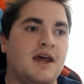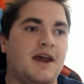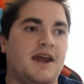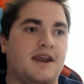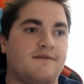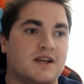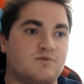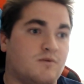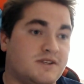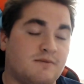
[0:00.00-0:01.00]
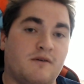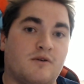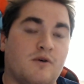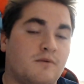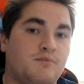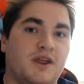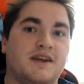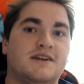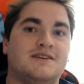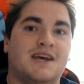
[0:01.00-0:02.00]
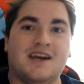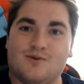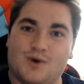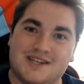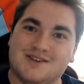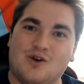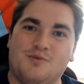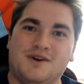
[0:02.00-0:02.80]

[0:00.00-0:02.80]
and if you guys want me to see me uh, play it, rage a little bit and